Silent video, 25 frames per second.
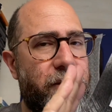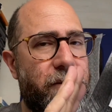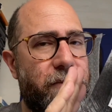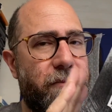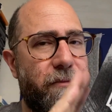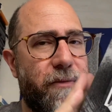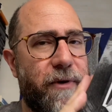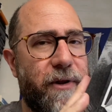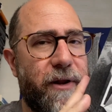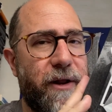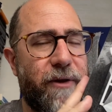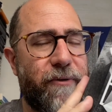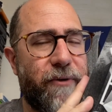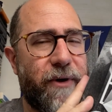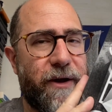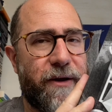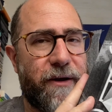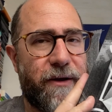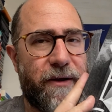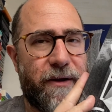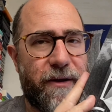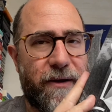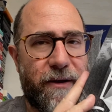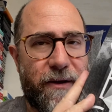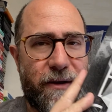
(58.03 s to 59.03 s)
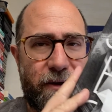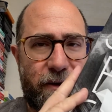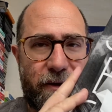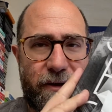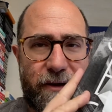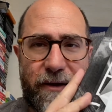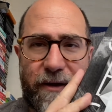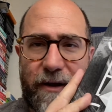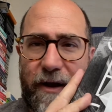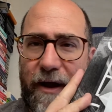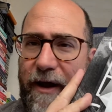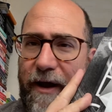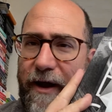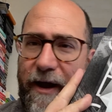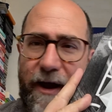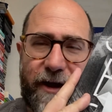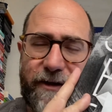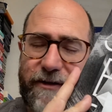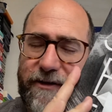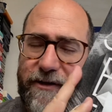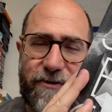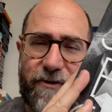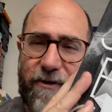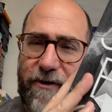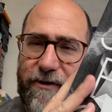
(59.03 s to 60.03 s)
But anyway, I
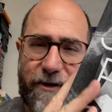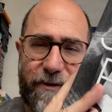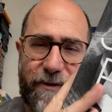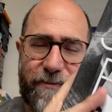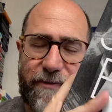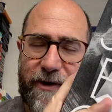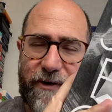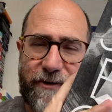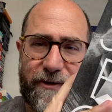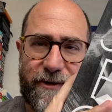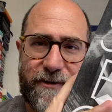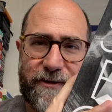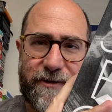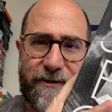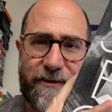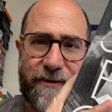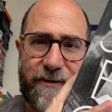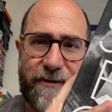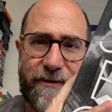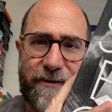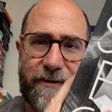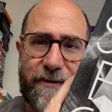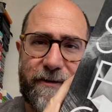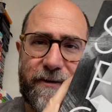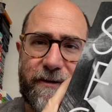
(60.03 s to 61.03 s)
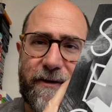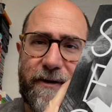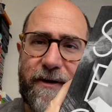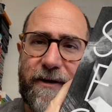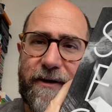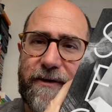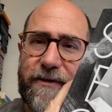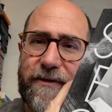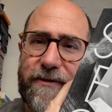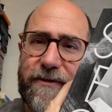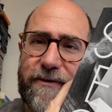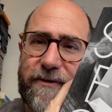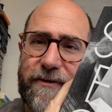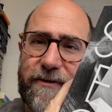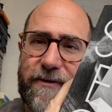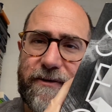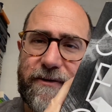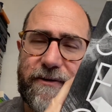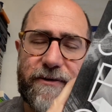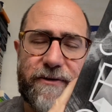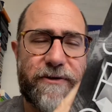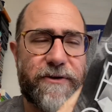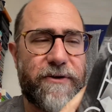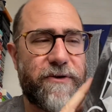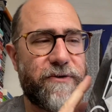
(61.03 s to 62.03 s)
had to talk about it.
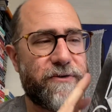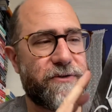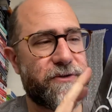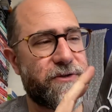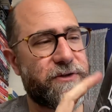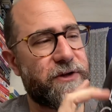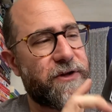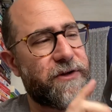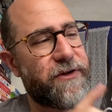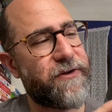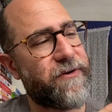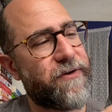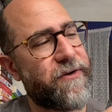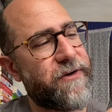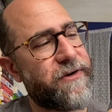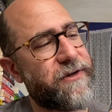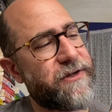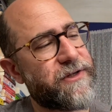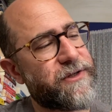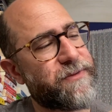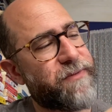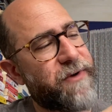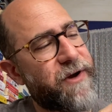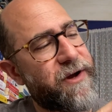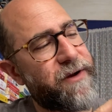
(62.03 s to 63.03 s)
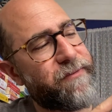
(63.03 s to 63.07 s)
So, Solenoid is by